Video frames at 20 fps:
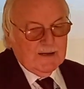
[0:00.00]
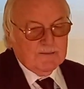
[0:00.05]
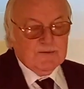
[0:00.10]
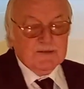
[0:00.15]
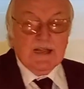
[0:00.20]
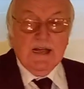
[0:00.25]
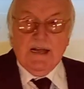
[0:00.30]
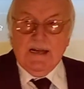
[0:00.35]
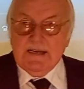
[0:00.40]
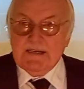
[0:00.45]
But
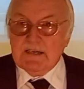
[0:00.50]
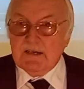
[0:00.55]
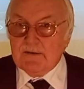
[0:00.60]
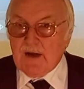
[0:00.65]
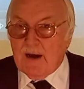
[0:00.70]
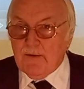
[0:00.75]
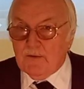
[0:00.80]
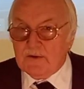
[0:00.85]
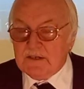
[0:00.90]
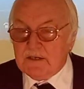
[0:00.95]
he says, I
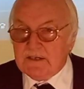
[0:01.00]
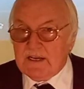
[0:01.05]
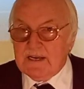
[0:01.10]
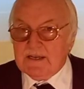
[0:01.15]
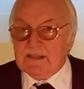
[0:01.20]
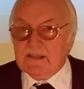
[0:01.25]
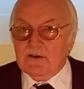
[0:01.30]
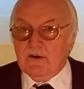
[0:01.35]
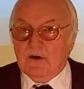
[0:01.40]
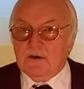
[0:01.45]
want to take
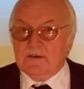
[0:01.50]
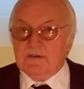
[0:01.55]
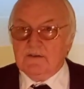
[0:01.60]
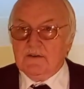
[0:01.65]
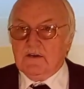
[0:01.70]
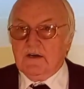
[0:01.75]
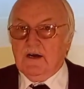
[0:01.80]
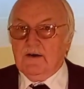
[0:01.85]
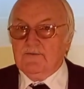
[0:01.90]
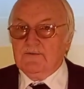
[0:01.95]
the Ark of the
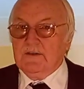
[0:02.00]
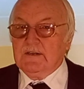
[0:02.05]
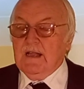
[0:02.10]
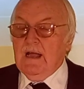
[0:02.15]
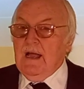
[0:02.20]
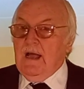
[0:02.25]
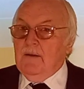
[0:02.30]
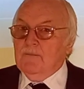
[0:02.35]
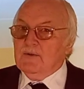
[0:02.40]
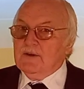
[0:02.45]
Covenant,
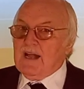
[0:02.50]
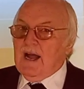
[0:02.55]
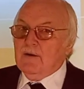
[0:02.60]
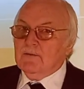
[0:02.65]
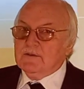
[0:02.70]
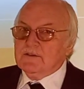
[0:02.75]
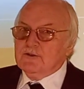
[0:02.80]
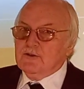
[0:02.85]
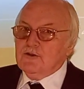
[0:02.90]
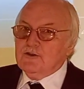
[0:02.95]
but I
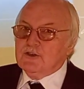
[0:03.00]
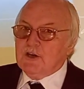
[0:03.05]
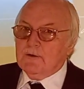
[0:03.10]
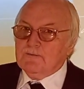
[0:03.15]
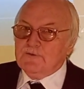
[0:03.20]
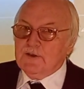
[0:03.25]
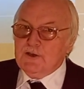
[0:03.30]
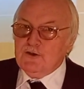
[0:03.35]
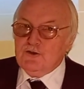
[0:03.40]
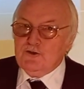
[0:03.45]
want to do
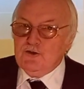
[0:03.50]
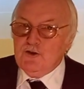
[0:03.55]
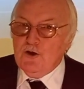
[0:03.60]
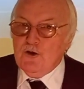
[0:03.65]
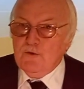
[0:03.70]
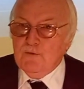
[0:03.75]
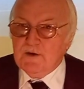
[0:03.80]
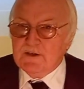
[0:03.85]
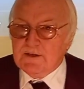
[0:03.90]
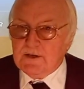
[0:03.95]
something
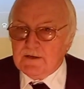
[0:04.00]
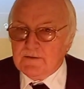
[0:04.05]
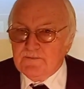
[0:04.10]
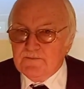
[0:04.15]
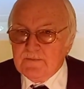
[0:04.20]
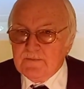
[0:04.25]
new with it.